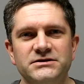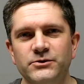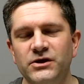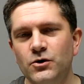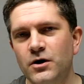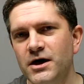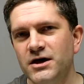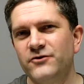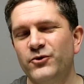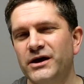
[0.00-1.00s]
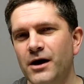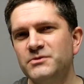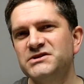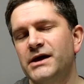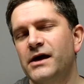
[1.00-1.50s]
So we thought, if we
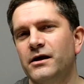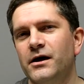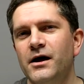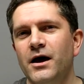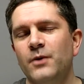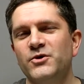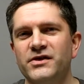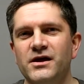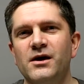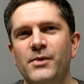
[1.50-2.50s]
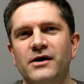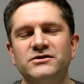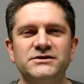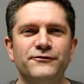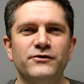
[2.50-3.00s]
come together and we think
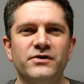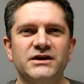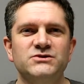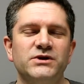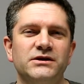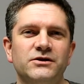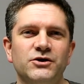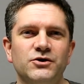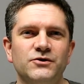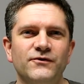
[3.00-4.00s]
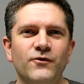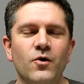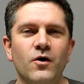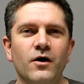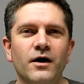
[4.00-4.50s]
about different things we could do
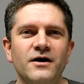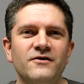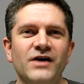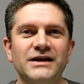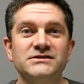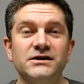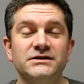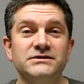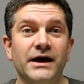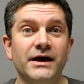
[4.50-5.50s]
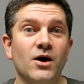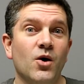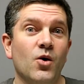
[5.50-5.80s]
for Valentine's Day,